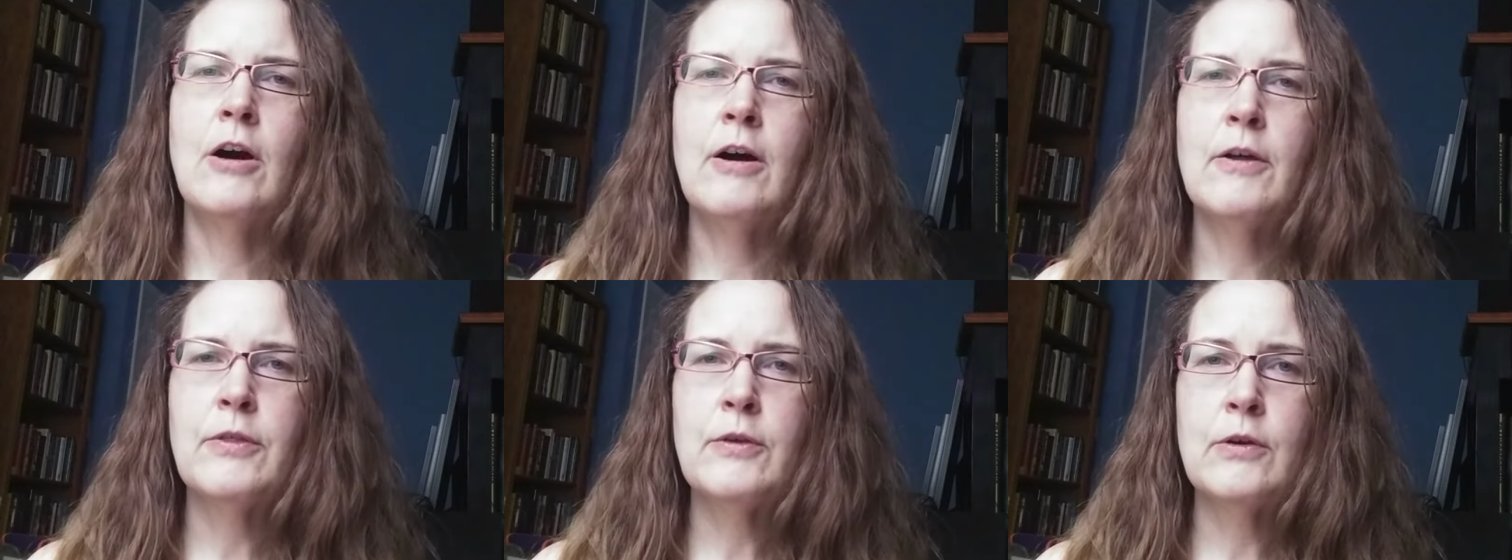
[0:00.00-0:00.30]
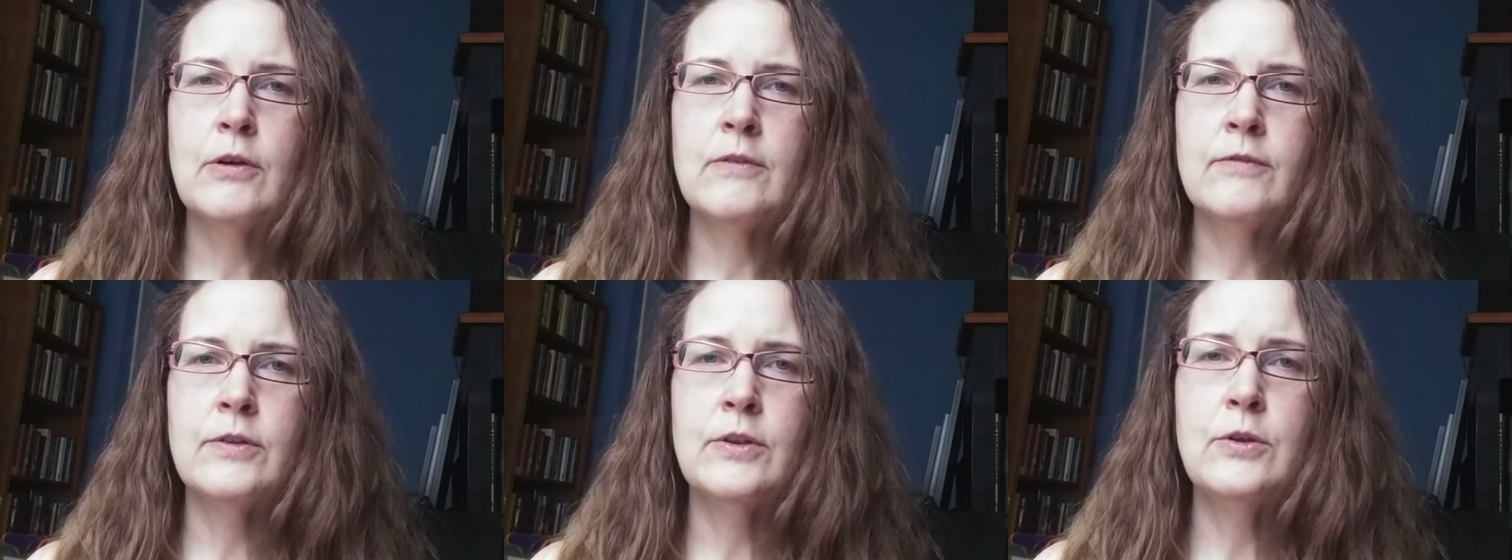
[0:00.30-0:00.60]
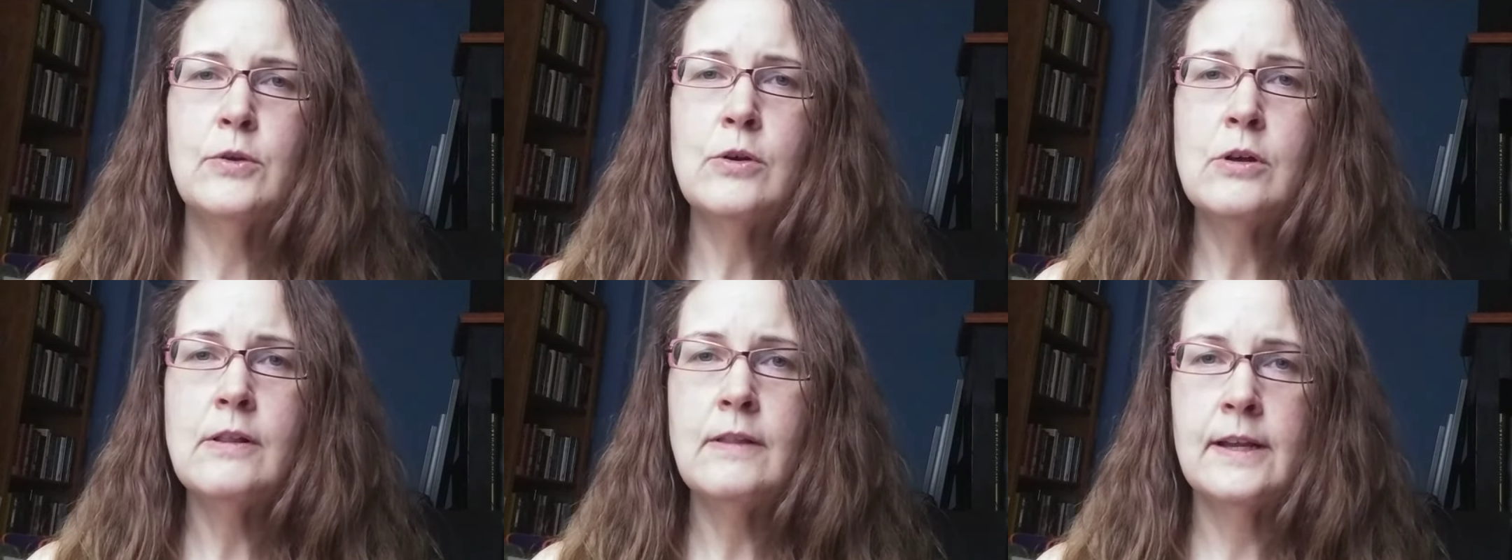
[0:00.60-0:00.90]
author of a
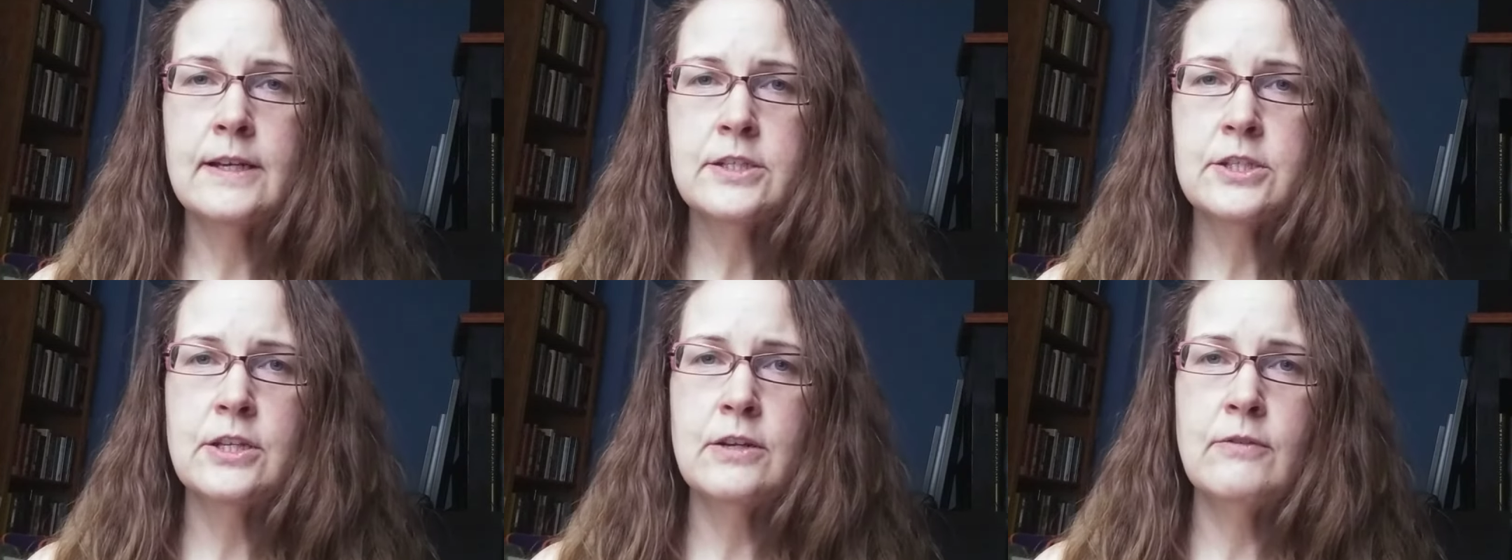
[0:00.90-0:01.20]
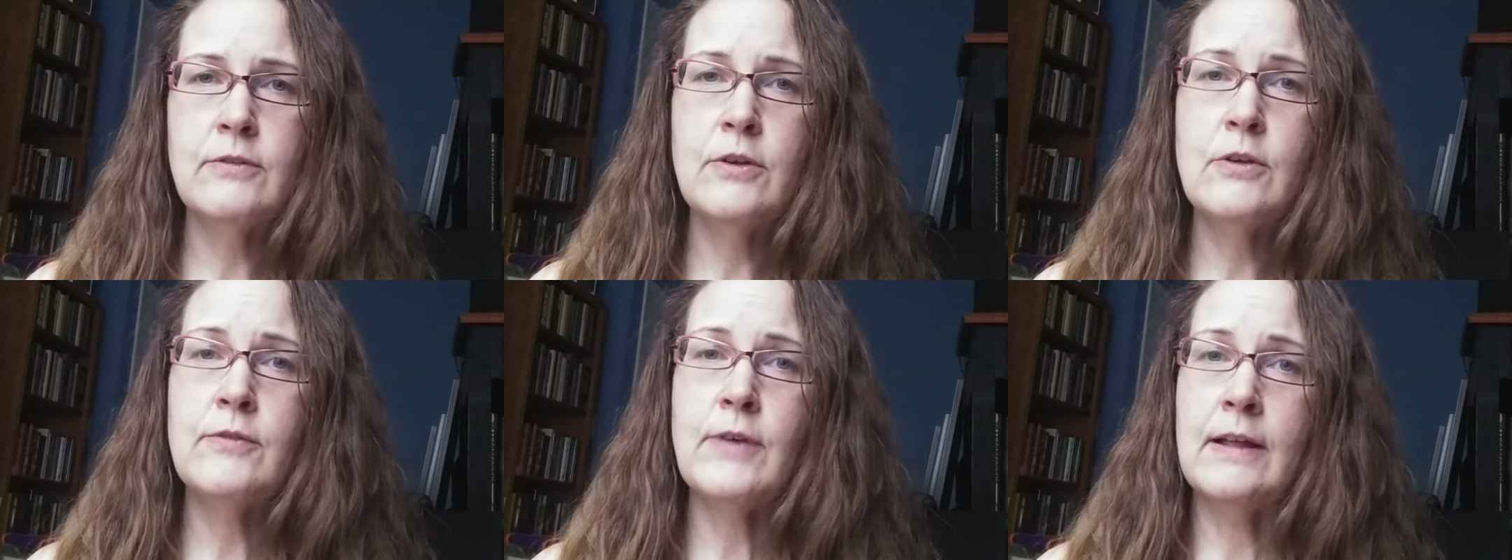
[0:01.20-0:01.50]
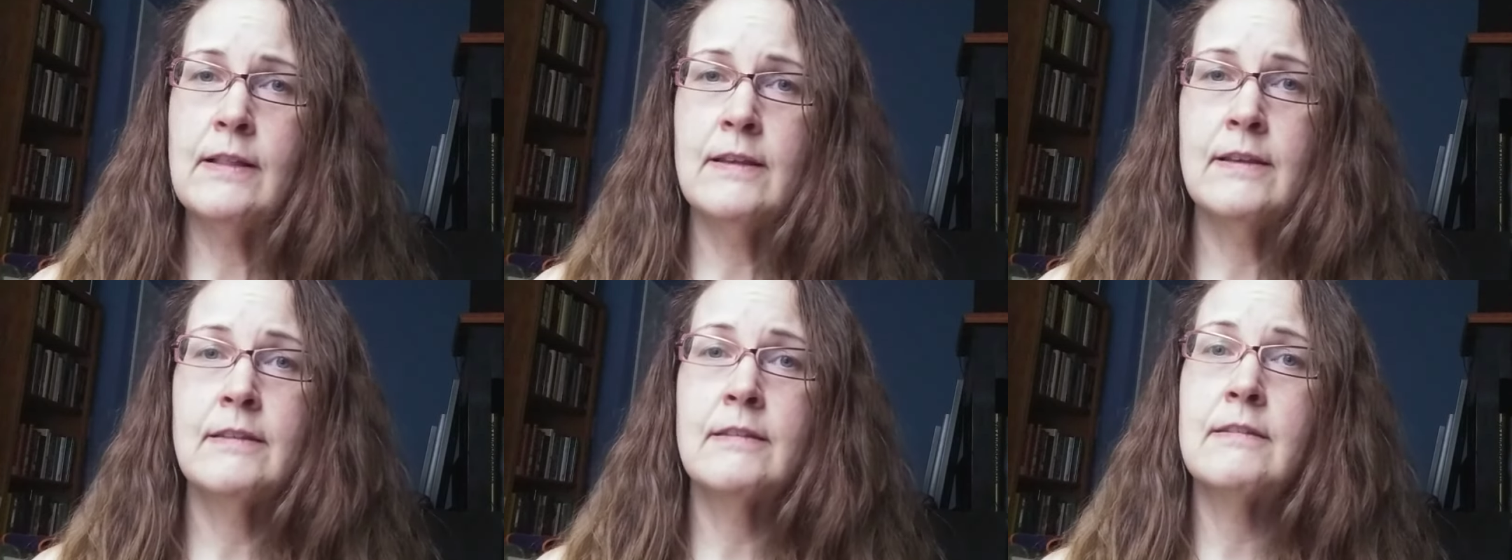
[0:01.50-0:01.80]
new collection of
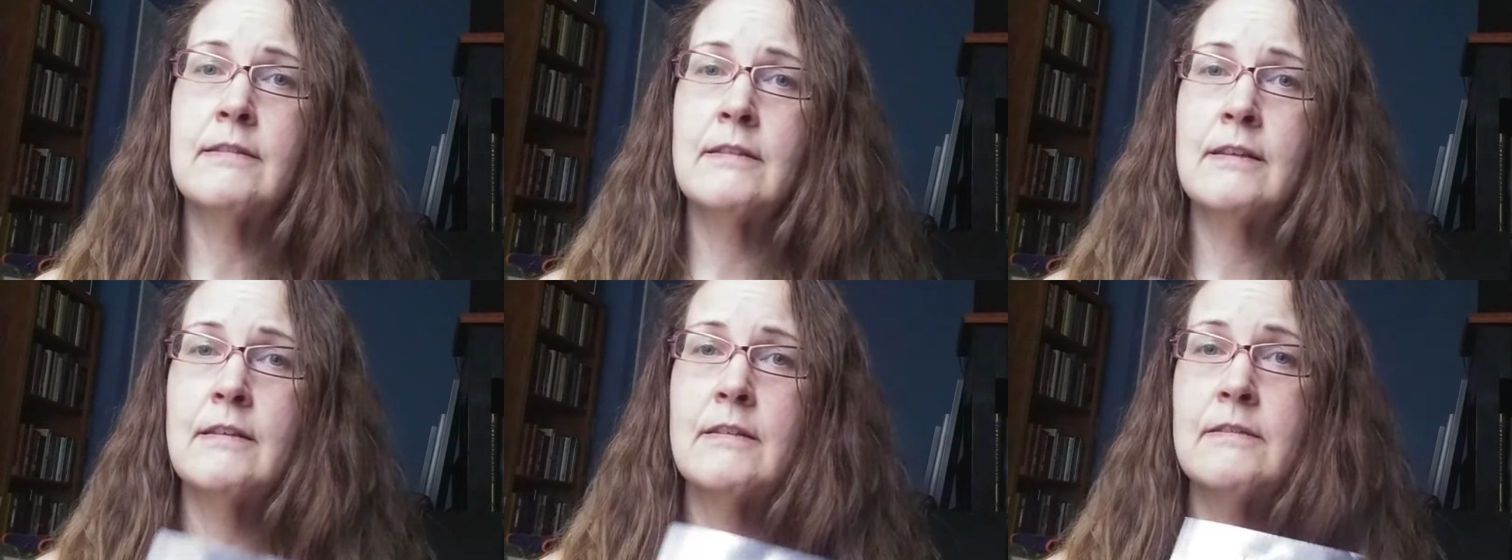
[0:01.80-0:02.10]
novellas,